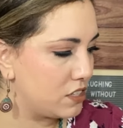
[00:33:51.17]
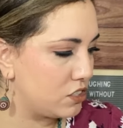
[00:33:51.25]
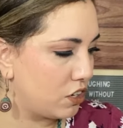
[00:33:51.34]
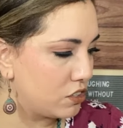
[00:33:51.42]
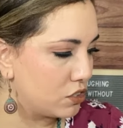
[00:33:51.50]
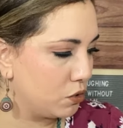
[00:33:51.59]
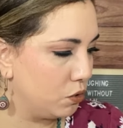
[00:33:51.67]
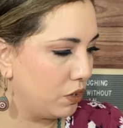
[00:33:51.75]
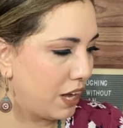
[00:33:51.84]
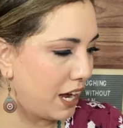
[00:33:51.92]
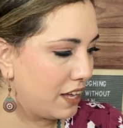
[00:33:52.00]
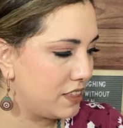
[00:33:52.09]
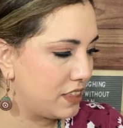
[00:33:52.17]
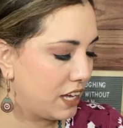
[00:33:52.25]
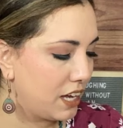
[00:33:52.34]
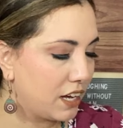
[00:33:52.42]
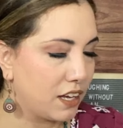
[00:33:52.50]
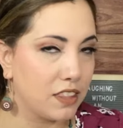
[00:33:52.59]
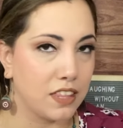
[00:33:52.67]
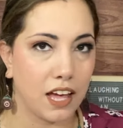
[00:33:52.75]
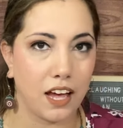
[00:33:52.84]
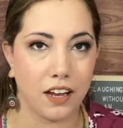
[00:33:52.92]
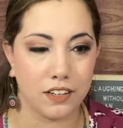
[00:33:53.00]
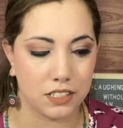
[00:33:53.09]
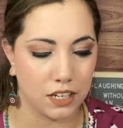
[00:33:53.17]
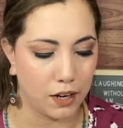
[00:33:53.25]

start school. I think that